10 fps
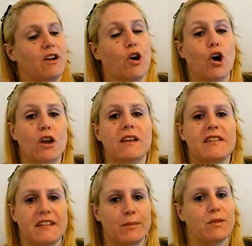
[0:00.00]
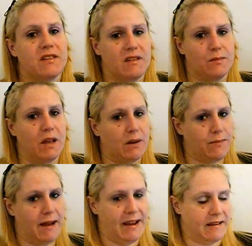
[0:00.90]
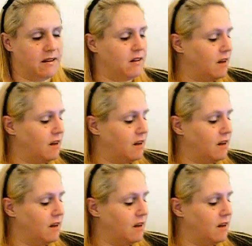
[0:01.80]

they're all in a separate Ziploc bag.